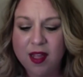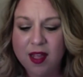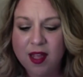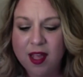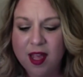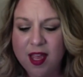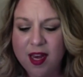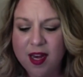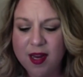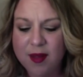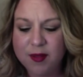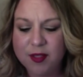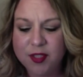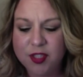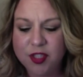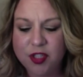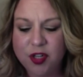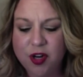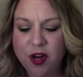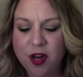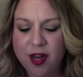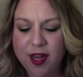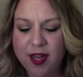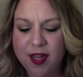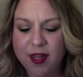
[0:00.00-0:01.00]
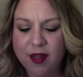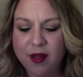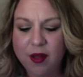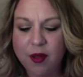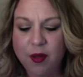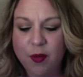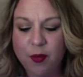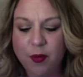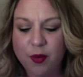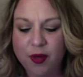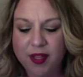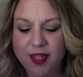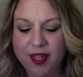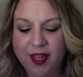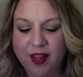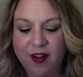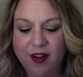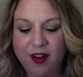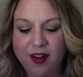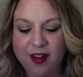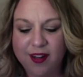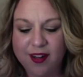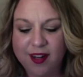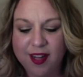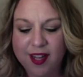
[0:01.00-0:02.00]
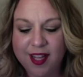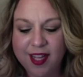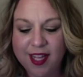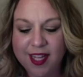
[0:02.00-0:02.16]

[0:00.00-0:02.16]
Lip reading: And I was trying really hard